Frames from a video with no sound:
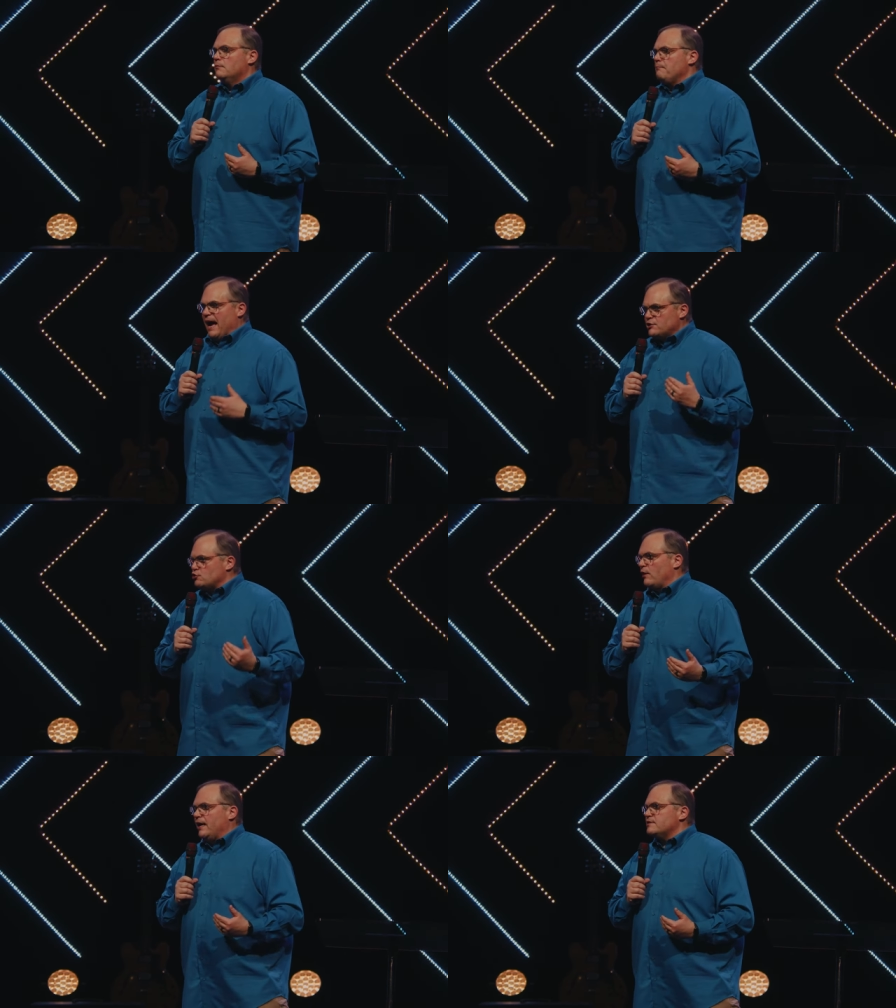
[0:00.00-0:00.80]
mass
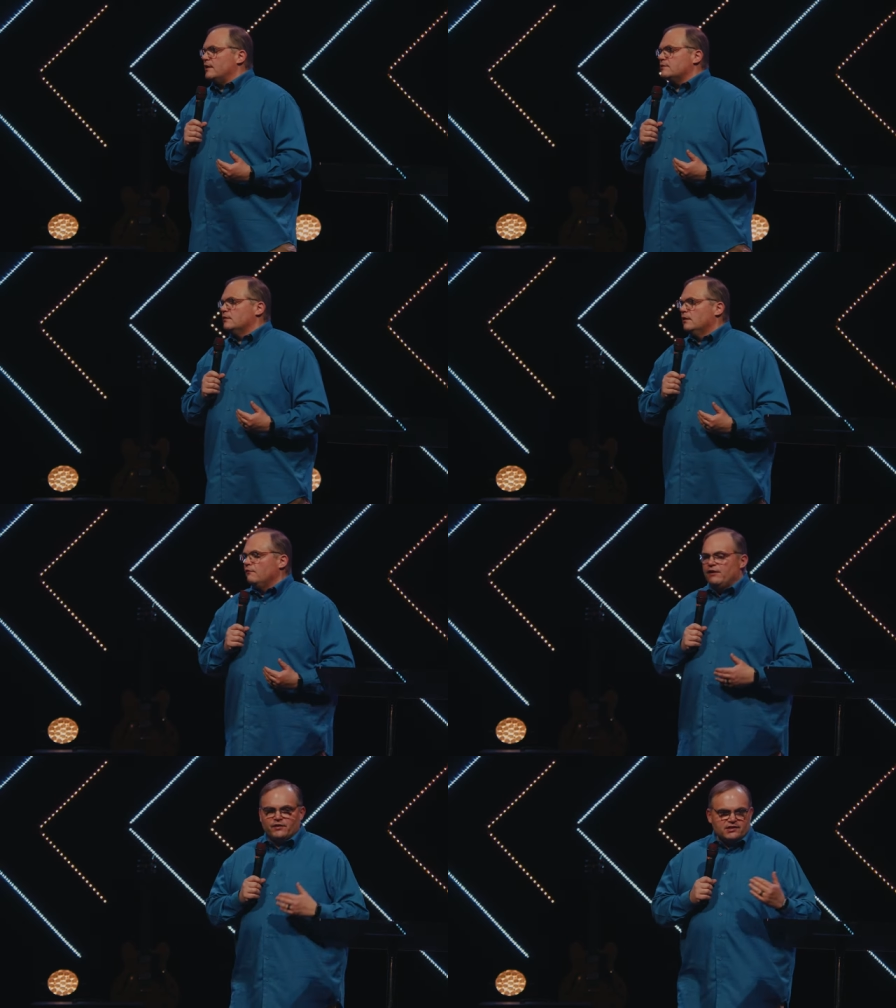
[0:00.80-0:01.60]
transit
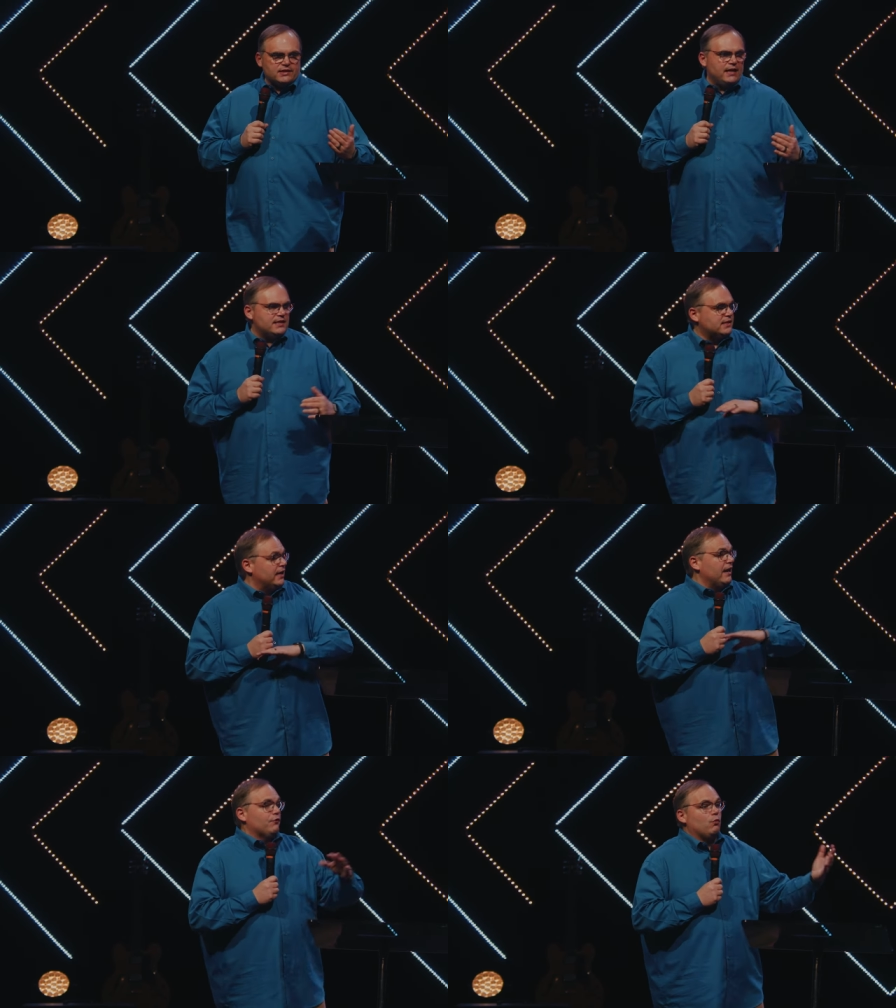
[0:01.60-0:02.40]
via the seas than
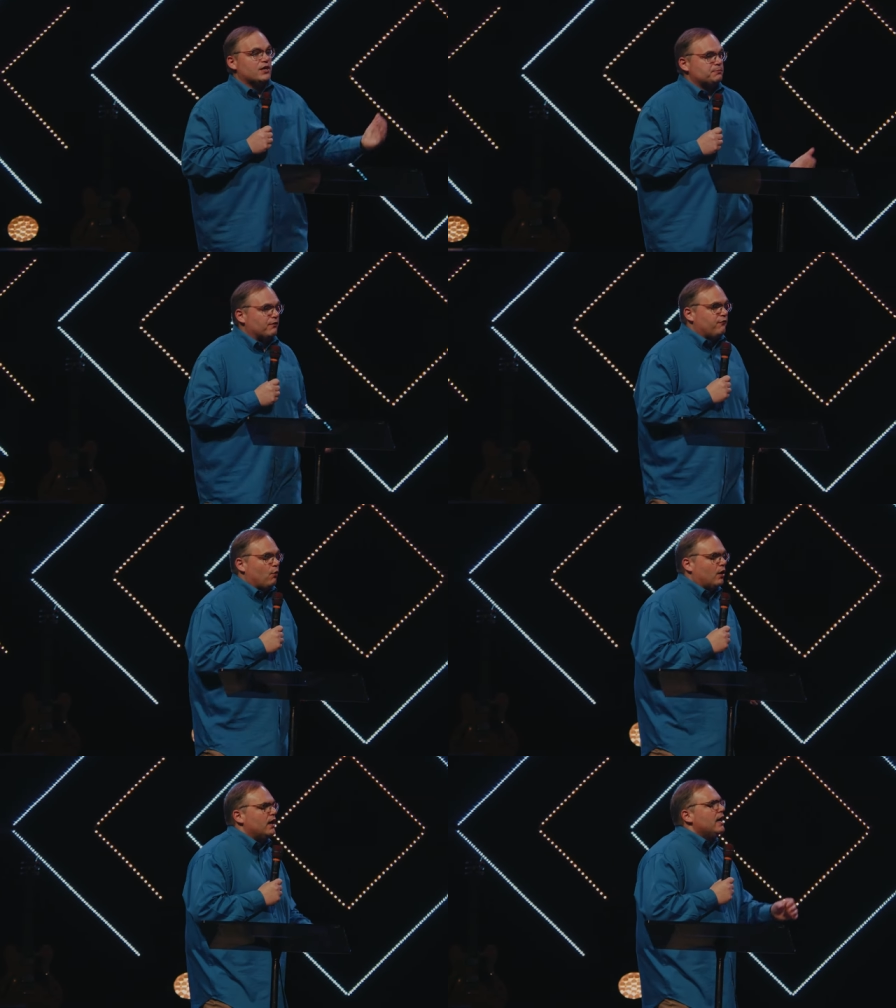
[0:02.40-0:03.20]
it ever was
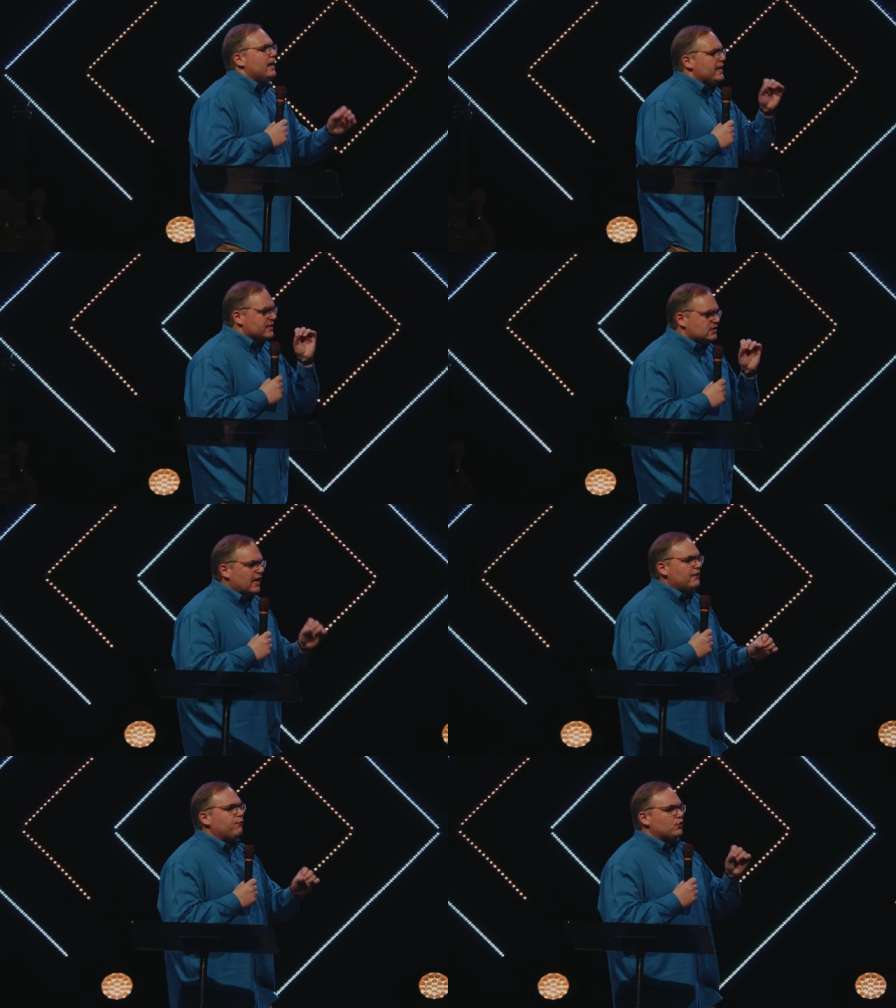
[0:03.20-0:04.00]
before. He is
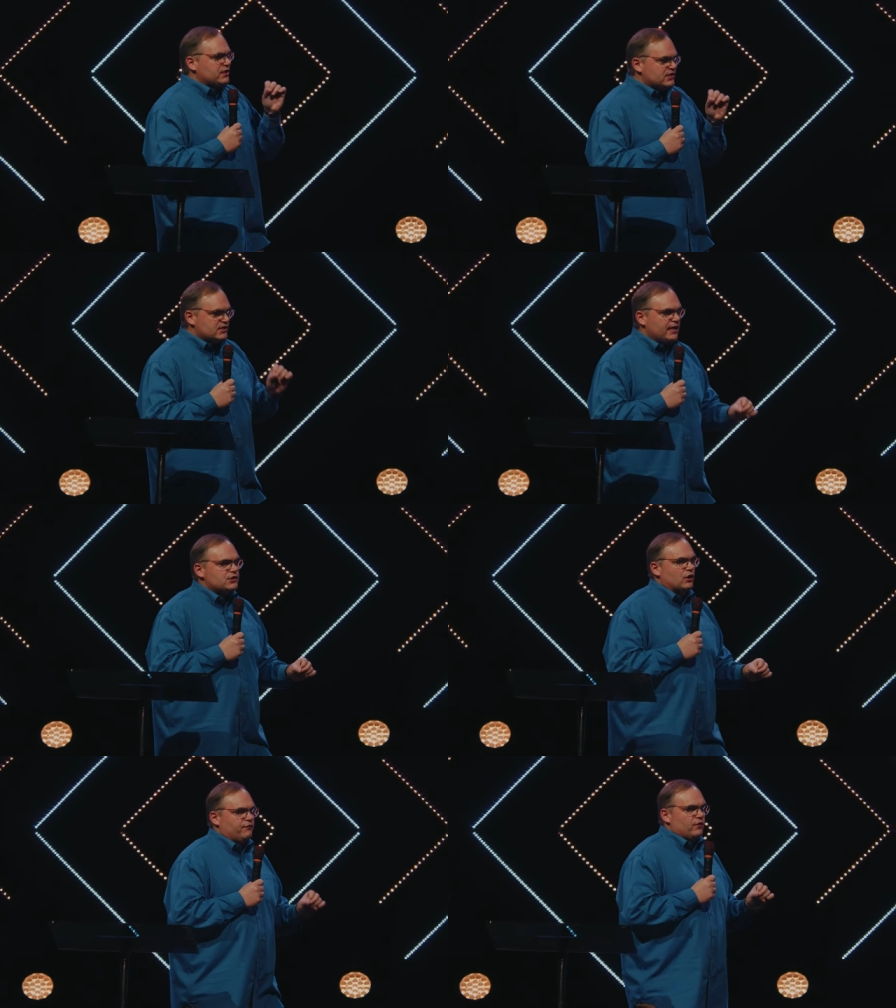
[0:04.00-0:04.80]
thankful to
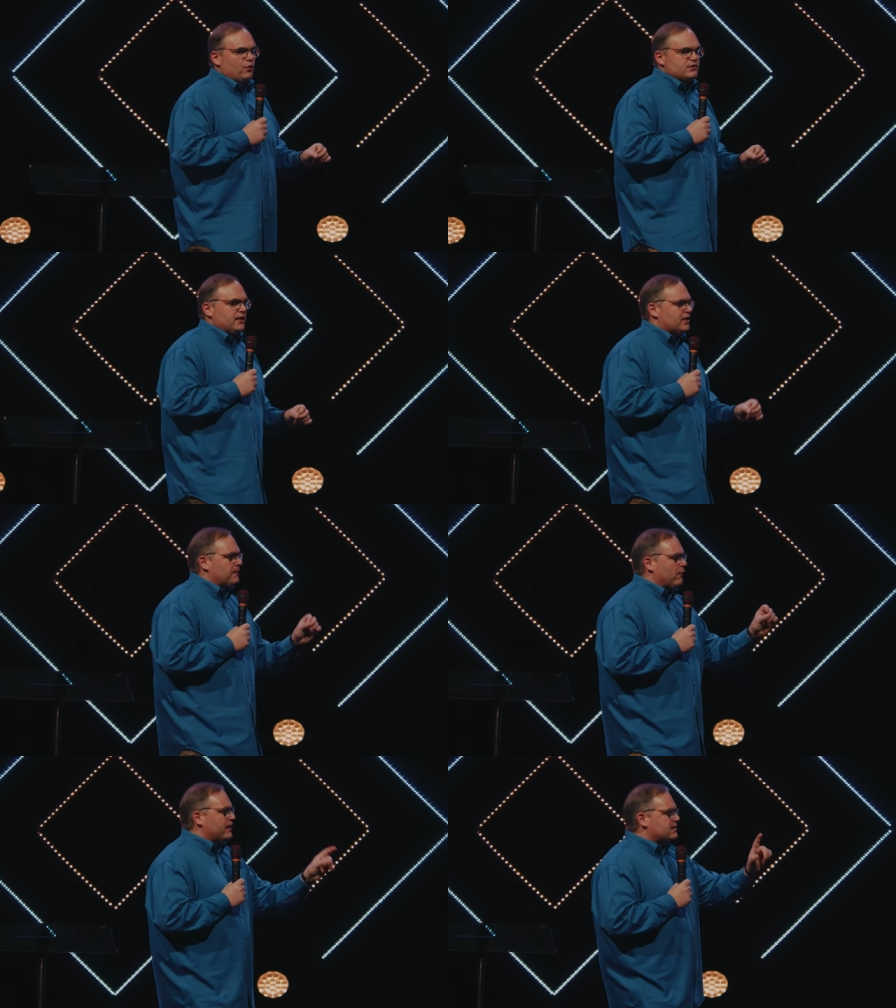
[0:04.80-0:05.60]
Caesar for those things.
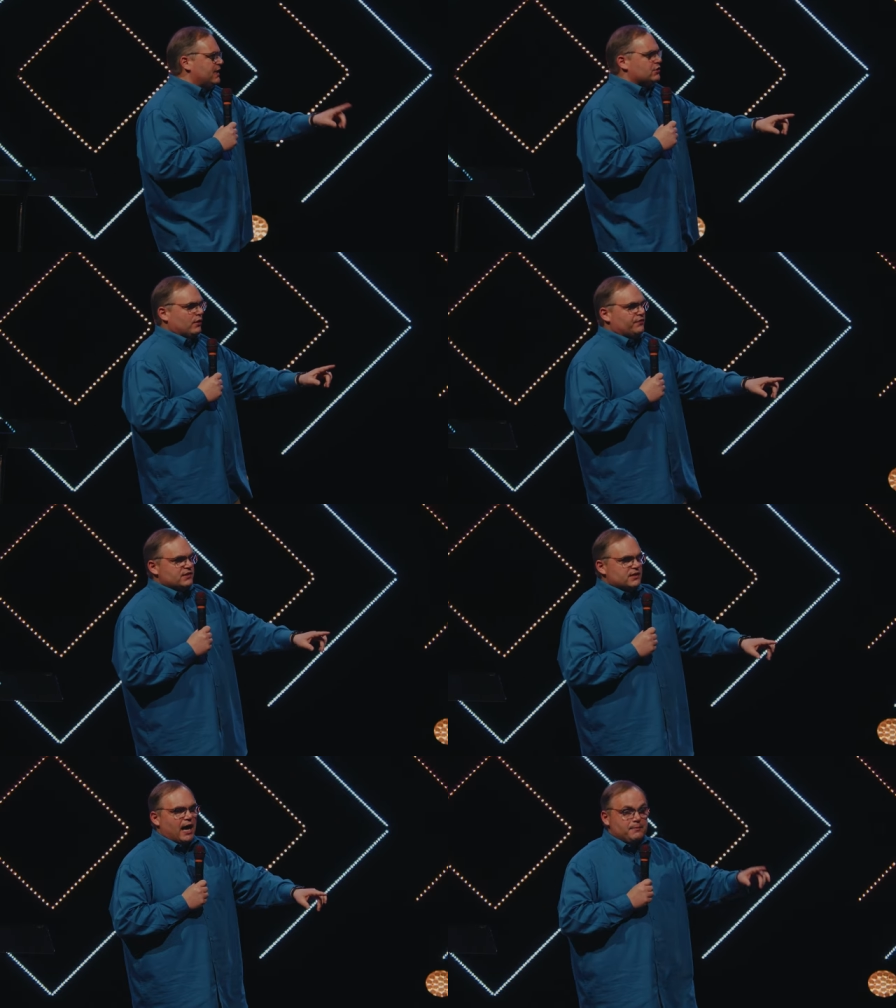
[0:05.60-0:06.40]
By the way, Caesar at this
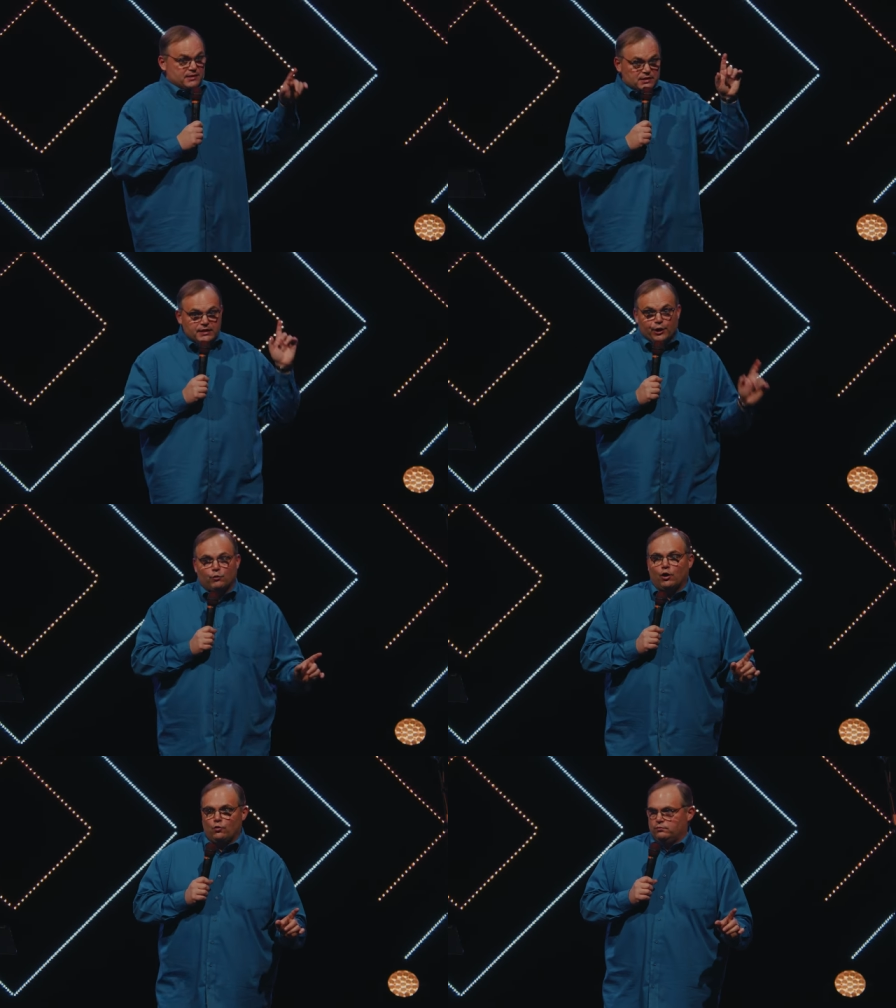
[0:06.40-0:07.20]
time is
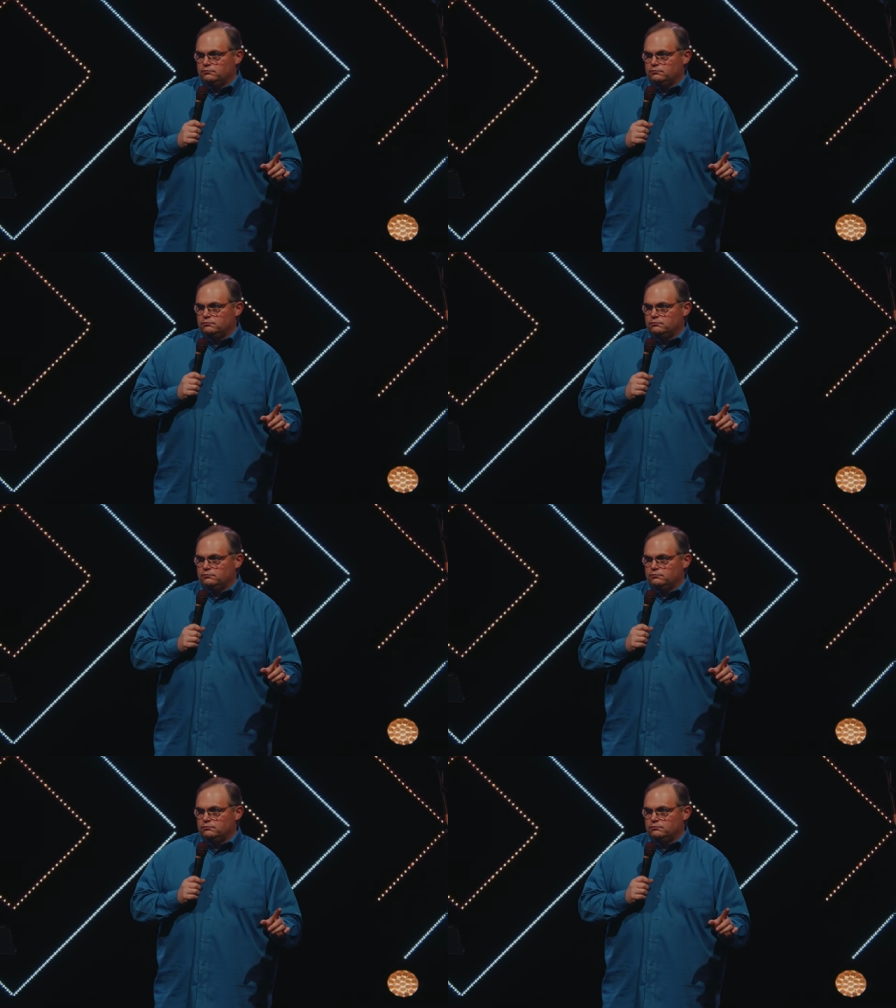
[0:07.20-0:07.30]
Nero.